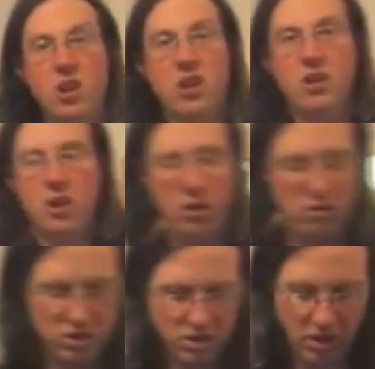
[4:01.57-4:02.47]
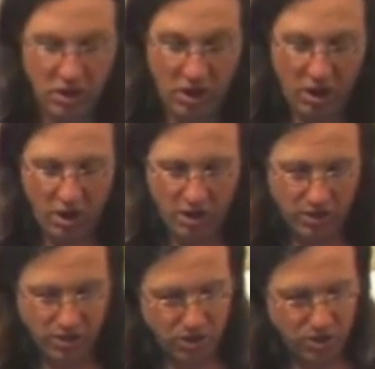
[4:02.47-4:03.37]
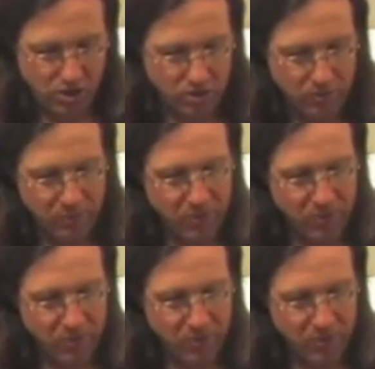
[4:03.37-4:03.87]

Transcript: in it, you know, instead of like ironing your shirts.